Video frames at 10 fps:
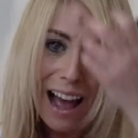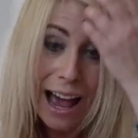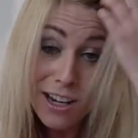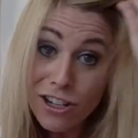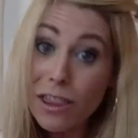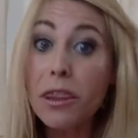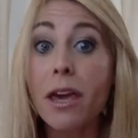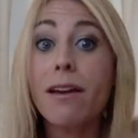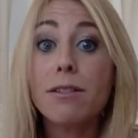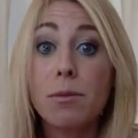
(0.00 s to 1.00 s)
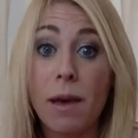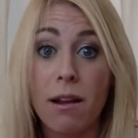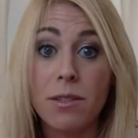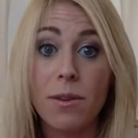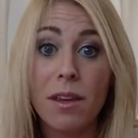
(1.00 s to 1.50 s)
I actually think, to be
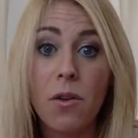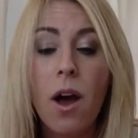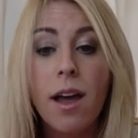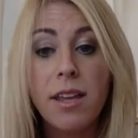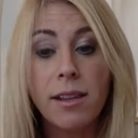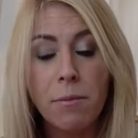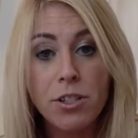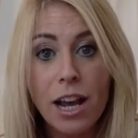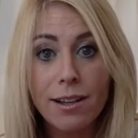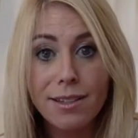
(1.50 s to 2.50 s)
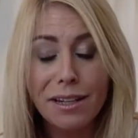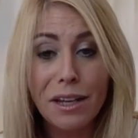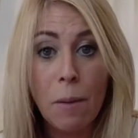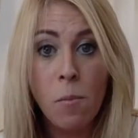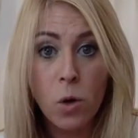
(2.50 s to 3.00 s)
honest with you, that Lumberjack is going
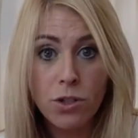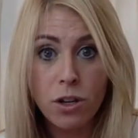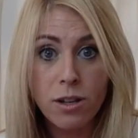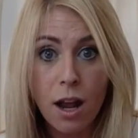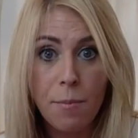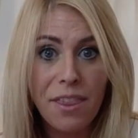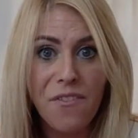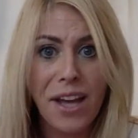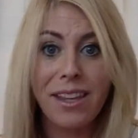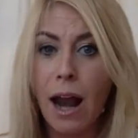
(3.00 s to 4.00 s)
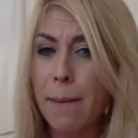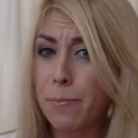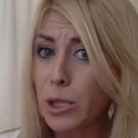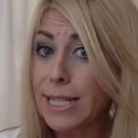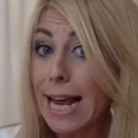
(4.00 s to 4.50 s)
to get more turned on by the fact that I'm
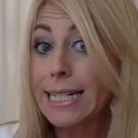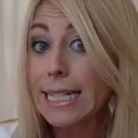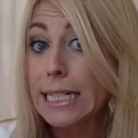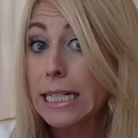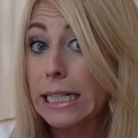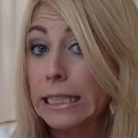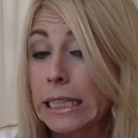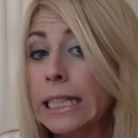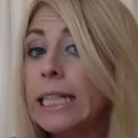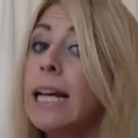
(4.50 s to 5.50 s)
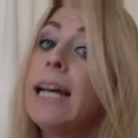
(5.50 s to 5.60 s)
pretending to clean